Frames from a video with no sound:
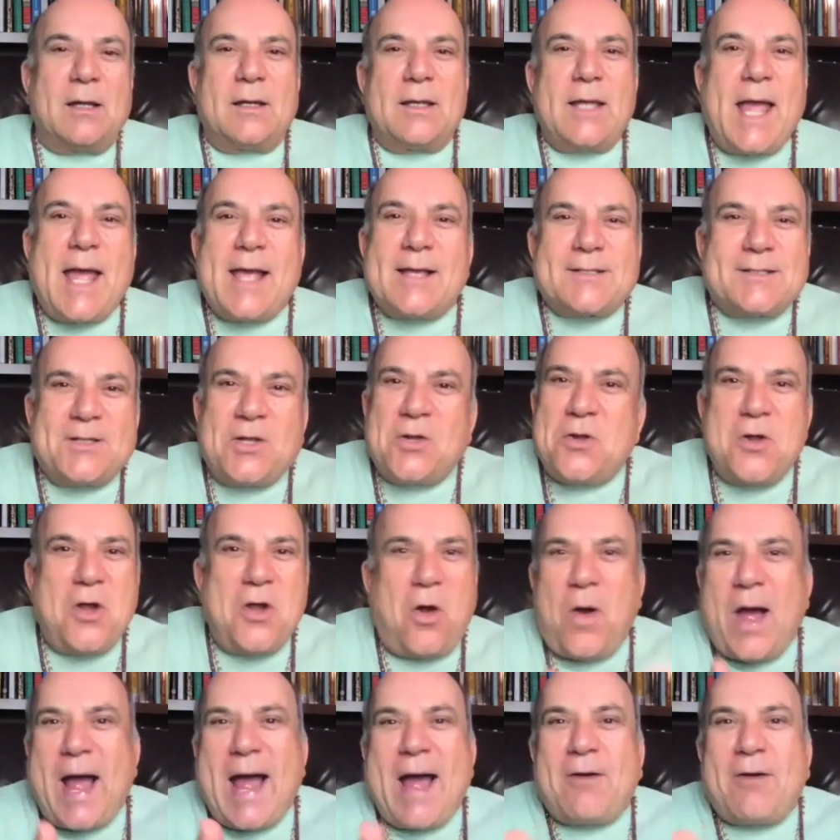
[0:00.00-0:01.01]
Yes, you can
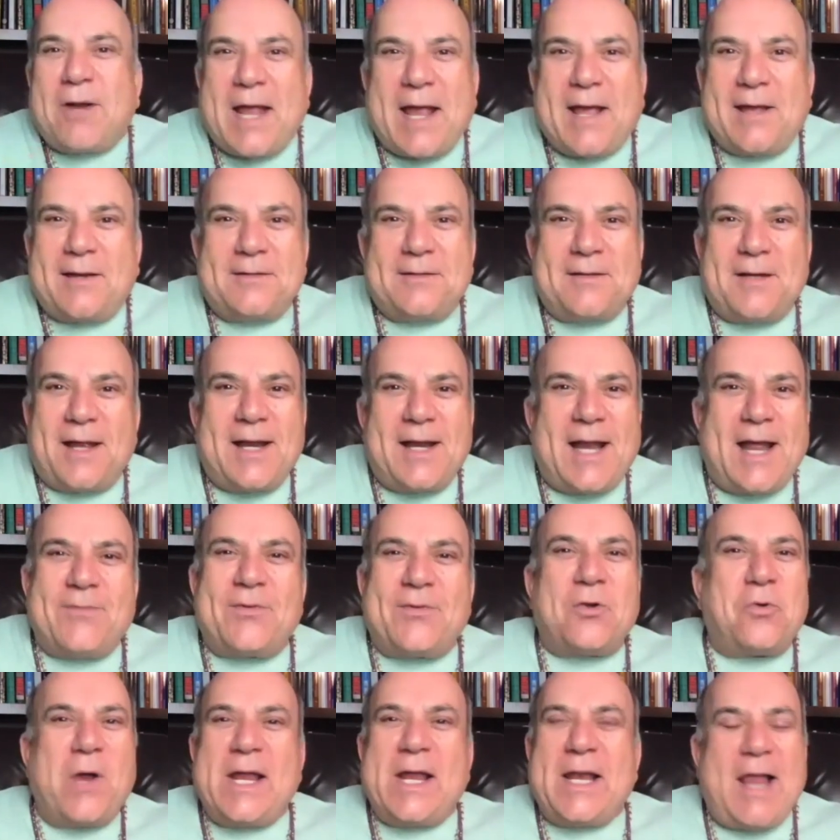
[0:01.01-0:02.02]
go out and have
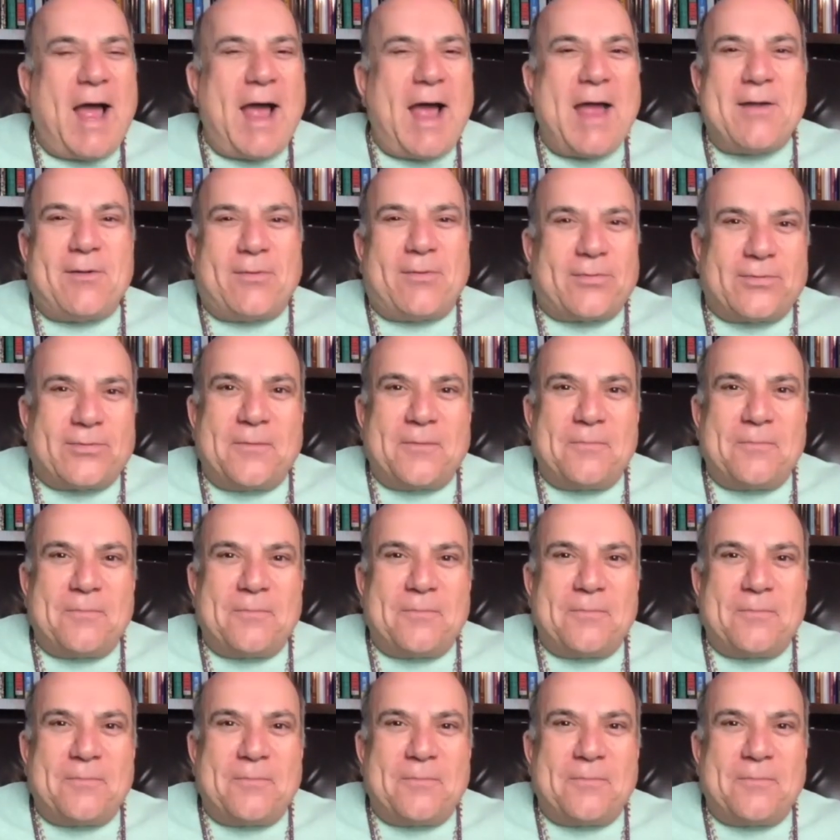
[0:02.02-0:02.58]
a great life.